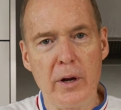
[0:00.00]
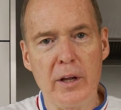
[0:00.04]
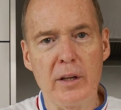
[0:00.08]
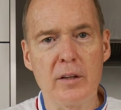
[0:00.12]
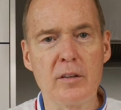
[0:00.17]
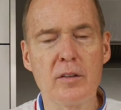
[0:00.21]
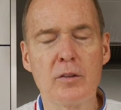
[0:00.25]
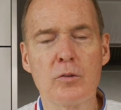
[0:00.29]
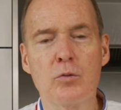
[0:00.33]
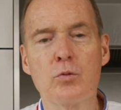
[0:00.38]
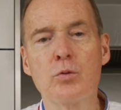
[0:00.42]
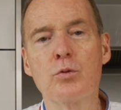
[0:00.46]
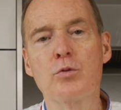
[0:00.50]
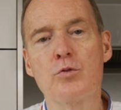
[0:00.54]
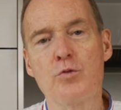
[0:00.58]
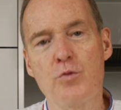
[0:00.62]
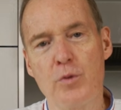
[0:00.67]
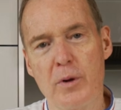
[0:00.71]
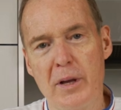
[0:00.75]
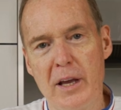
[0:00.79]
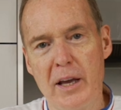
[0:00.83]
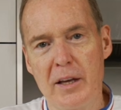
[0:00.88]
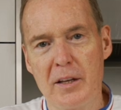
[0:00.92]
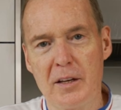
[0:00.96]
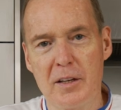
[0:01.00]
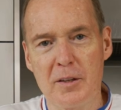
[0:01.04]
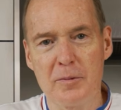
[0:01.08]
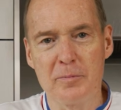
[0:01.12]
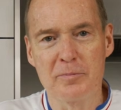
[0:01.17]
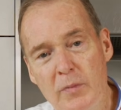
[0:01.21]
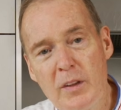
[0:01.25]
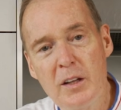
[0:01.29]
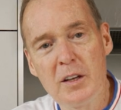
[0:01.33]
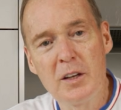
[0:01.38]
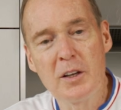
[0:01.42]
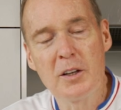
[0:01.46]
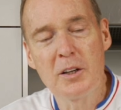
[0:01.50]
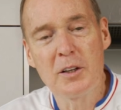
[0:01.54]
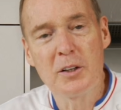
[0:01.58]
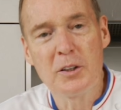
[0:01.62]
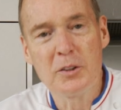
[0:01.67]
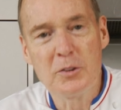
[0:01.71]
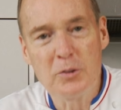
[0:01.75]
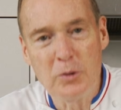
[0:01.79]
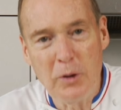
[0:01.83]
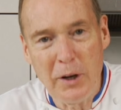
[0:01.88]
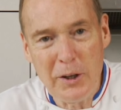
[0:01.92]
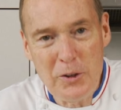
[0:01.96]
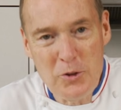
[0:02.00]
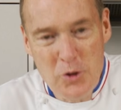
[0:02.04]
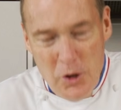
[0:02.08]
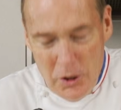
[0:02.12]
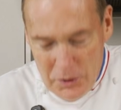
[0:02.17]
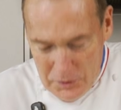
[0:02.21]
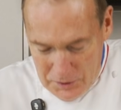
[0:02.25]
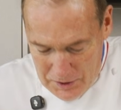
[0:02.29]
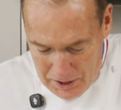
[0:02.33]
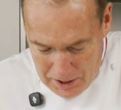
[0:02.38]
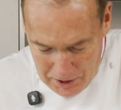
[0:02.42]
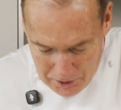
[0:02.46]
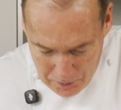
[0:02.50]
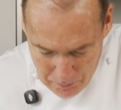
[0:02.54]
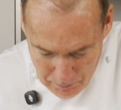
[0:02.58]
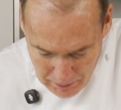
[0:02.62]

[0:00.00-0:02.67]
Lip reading: it to 380. So I just take